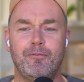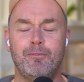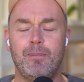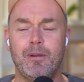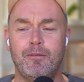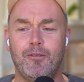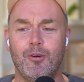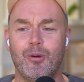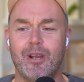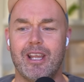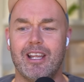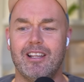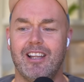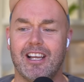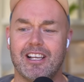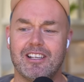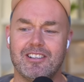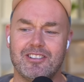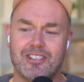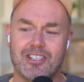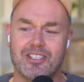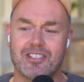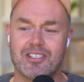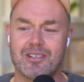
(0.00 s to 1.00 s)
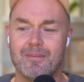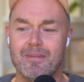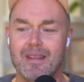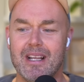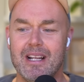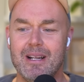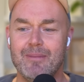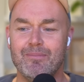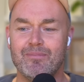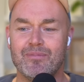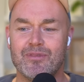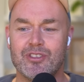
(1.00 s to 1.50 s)
before we get just
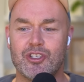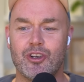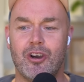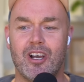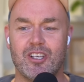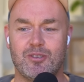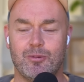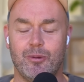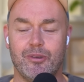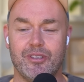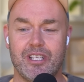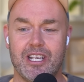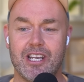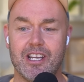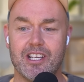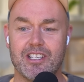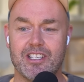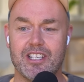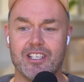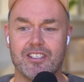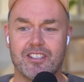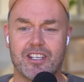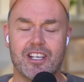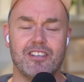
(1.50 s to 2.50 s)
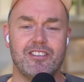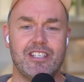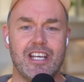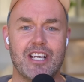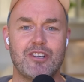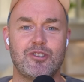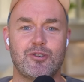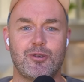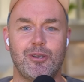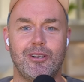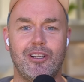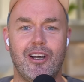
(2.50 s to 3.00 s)
Jaiswal's innings is
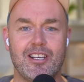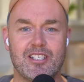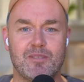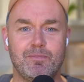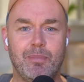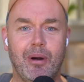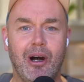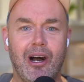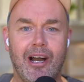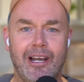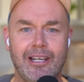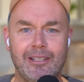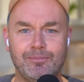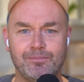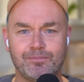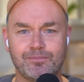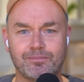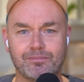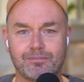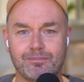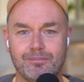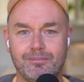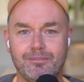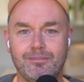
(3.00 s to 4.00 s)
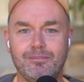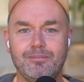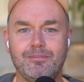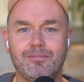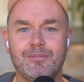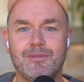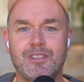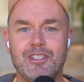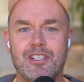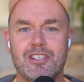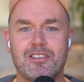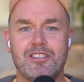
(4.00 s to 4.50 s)
contextualised by
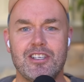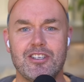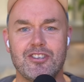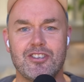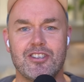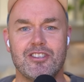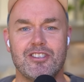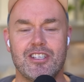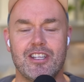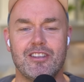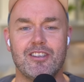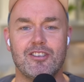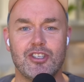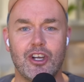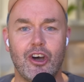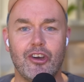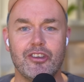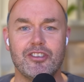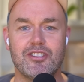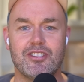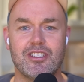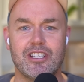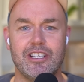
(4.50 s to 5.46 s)
decisions at the toss,